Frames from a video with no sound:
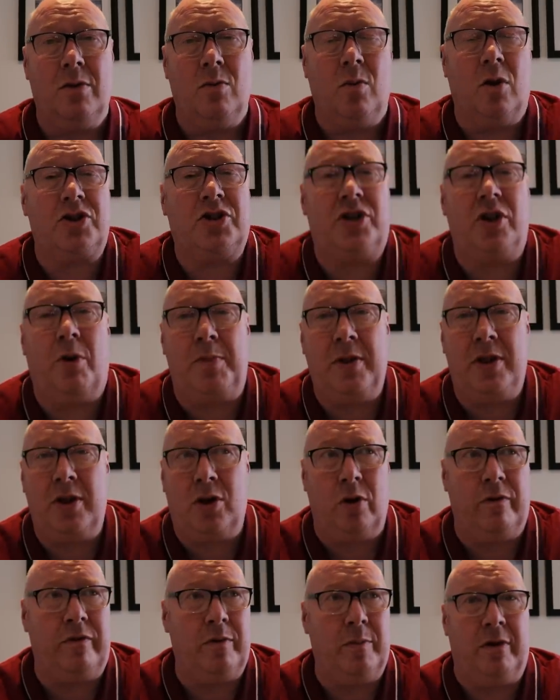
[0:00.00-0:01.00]
What's stopping the
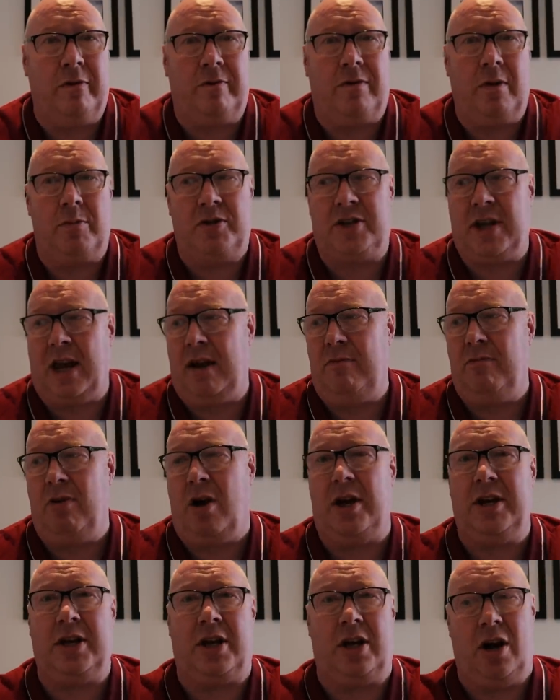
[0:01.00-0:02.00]
government from saying,
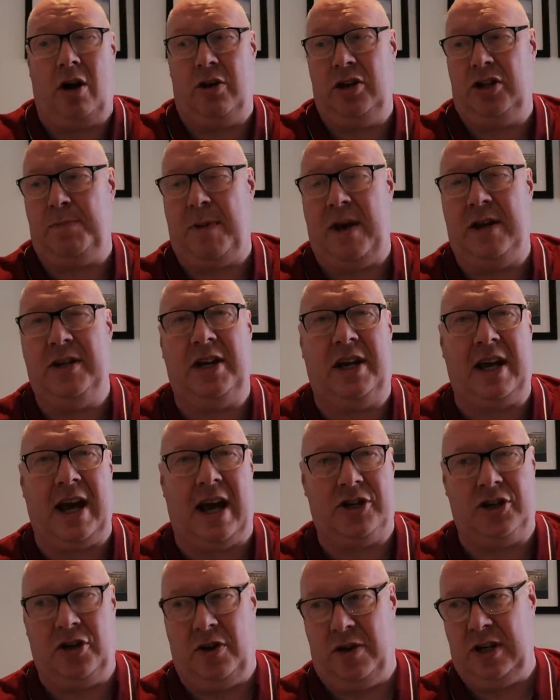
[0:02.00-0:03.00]
right, you can only spend your
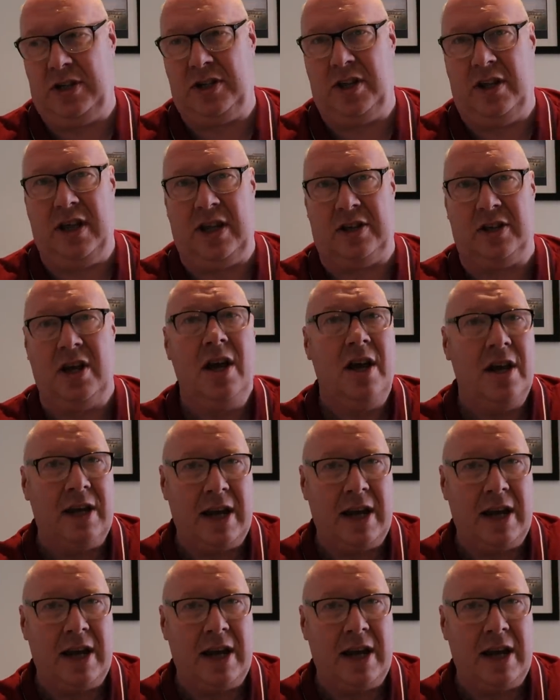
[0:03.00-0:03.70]
cash on this and this?